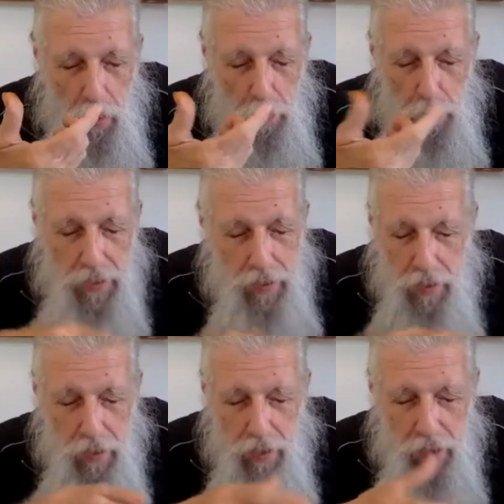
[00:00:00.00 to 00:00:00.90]
But
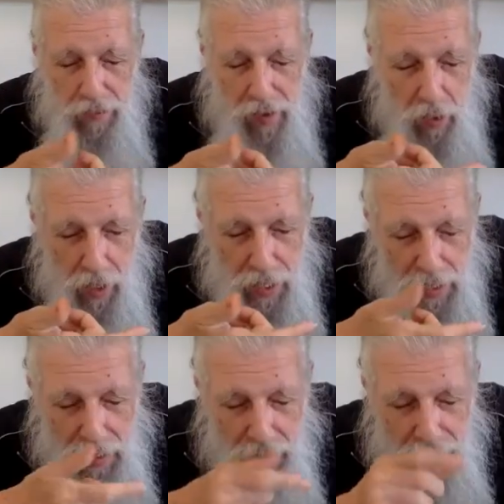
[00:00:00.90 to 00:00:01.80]
the very
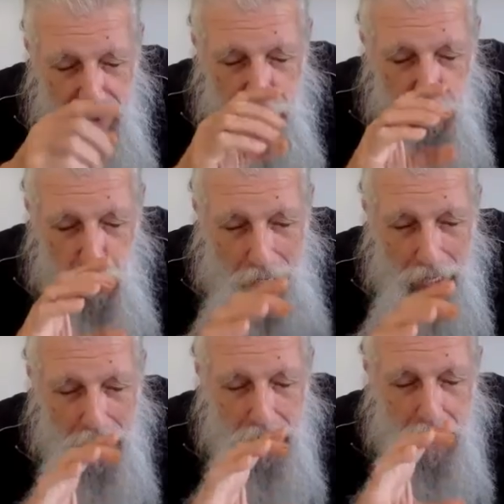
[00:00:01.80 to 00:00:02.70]

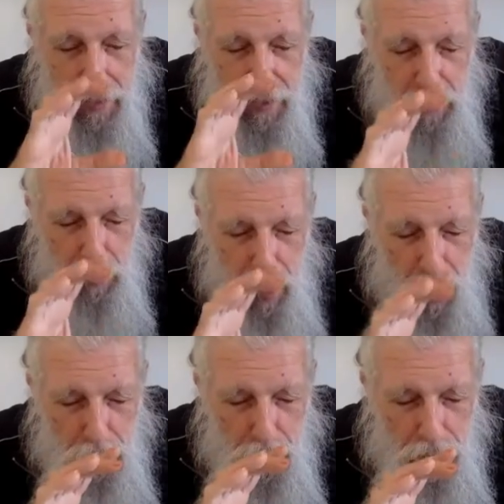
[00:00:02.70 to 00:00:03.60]
individuality is the
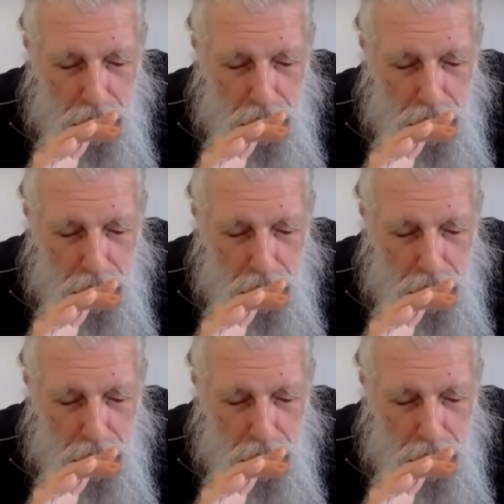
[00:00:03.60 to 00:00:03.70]
problem.